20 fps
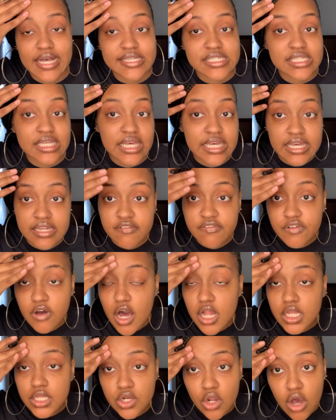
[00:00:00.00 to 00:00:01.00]
skin
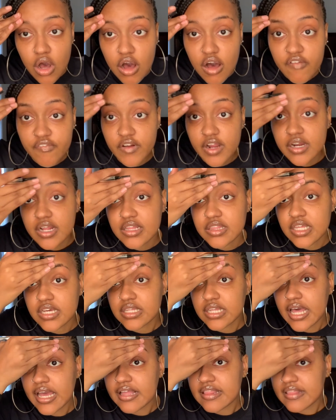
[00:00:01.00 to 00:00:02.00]
falling off, or anything
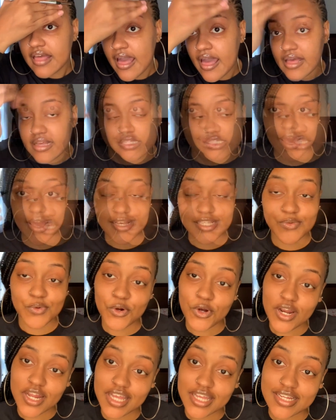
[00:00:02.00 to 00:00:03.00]
like that. Next, we're
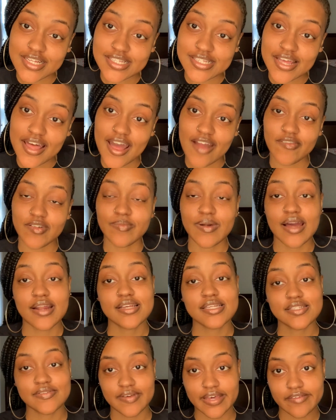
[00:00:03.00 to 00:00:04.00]
going to get into everybody's
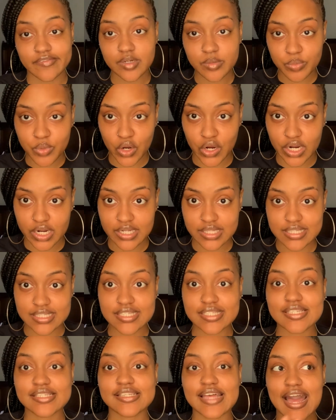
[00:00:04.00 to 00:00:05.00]
favorite part.
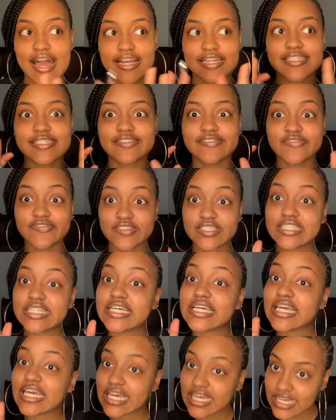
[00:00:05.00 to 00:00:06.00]
This is actually
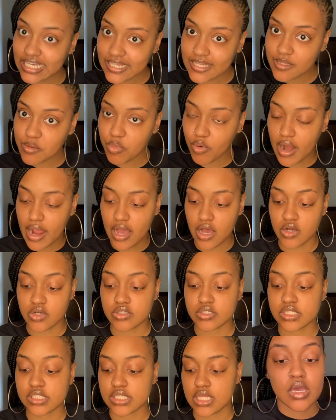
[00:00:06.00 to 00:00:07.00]
filling in the
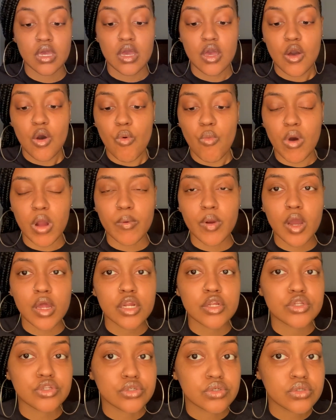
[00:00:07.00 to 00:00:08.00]
brows. What we're going
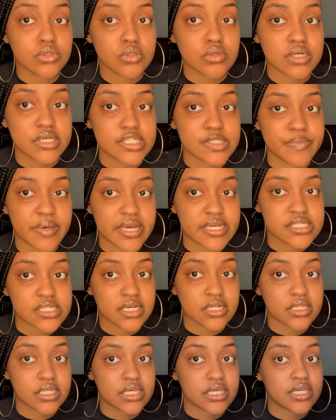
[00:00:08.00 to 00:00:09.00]
to do is
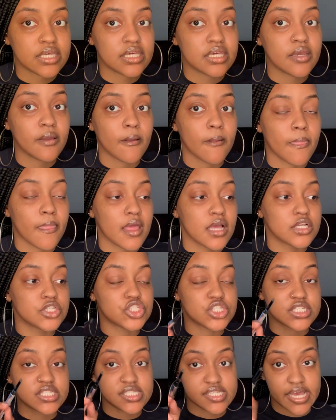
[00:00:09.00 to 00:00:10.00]
basically
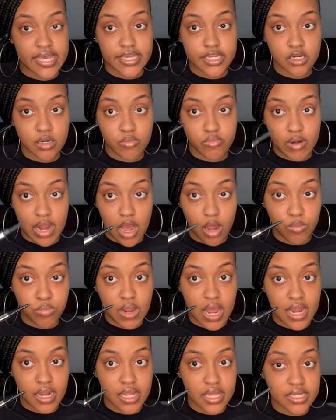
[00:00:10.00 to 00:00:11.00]
just take your brow
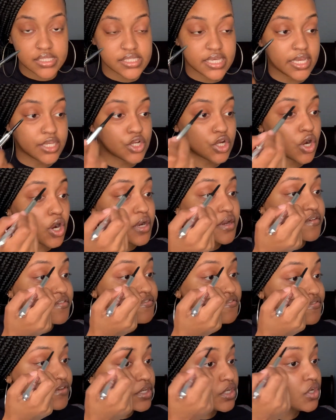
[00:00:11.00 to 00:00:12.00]
product and you're going to
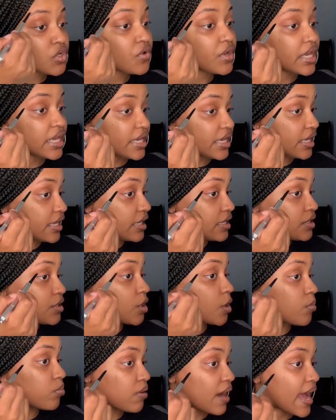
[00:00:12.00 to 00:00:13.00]
fill in
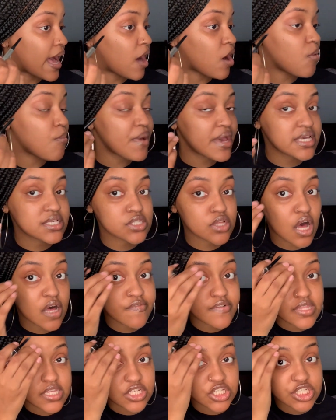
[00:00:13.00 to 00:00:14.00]
your brow based off
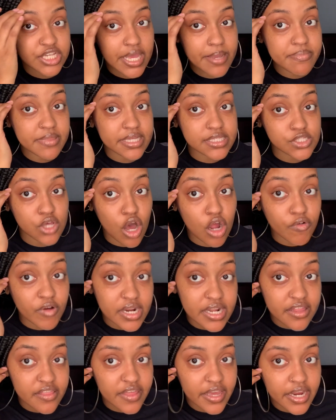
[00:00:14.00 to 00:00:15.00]
of the shape that's
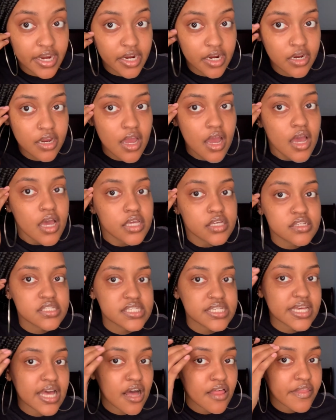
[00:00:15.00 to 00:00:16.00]
already there. You
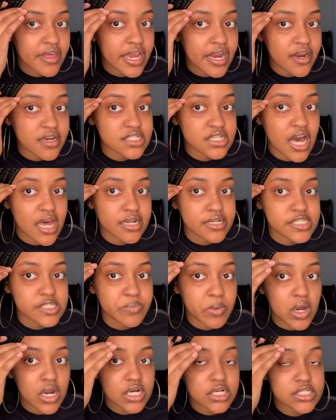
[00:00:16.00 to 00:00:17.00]
see how the hair is kind of
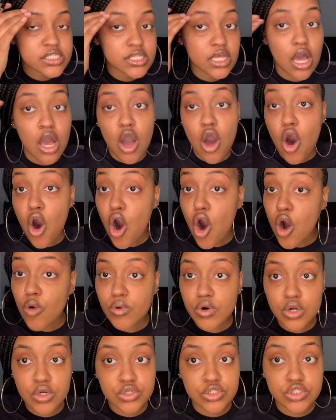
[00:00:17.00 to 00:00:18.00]
sparse? All we're
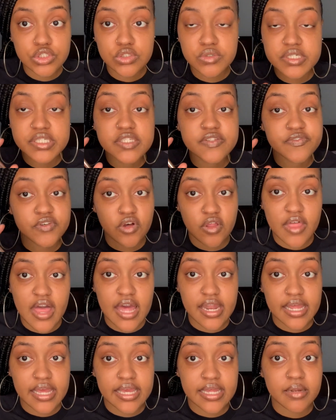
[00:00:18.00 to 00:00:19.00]
gonna do is fill that
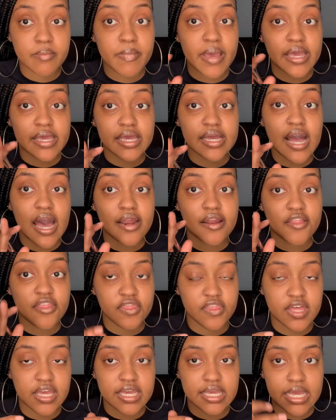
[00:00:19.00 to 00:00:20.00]
in, make it kind of
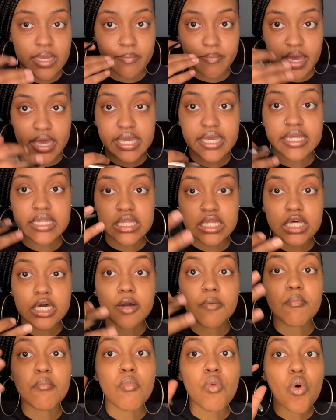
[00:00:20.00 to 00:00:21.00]
thick, and make it look
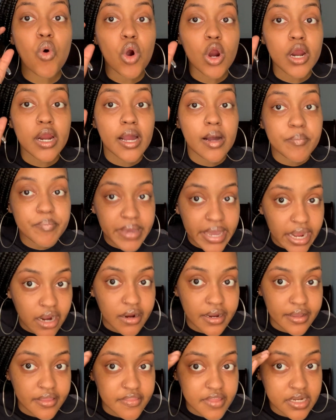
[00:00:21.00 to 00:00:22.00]
more
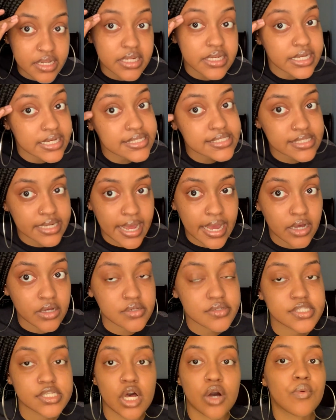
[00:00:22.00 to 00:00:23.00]
apparent than it does now.
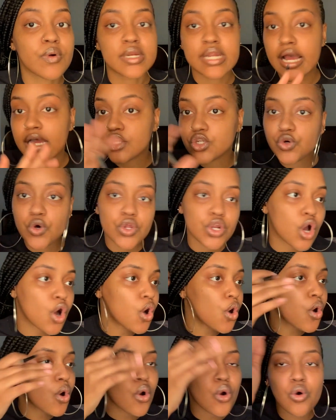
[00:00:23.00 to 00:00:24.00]
So we're not doing a
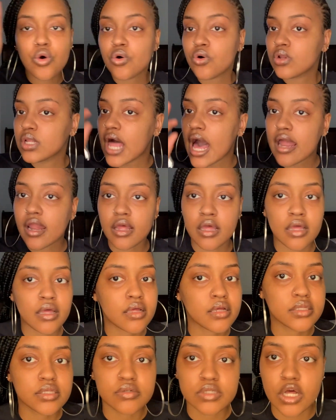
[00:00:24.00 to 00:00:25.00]
whole lot
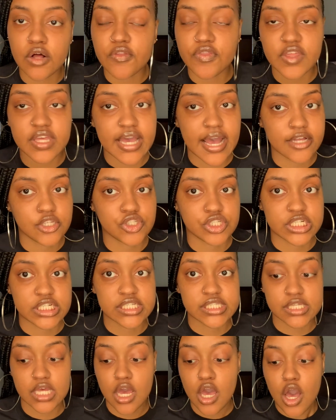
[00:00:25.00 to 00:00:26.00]
of, you know, theatrics.
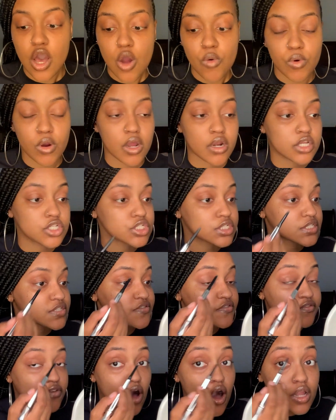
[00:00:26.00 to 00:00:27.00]
We're gonna just
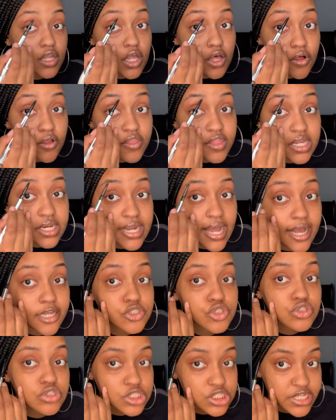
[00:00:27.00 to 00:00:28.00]
follow the
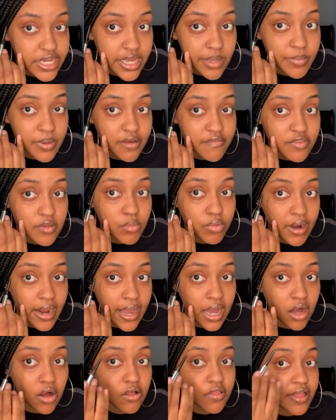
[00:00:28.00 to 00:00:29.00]
natural shape of the
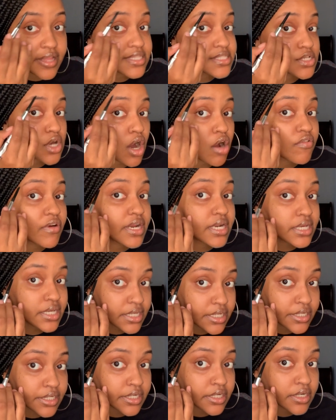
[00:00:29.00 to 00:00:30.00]
brow that's already
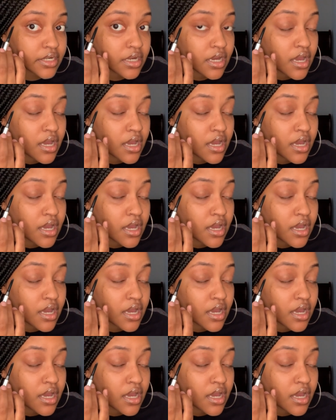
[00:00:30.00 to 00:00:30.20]
here.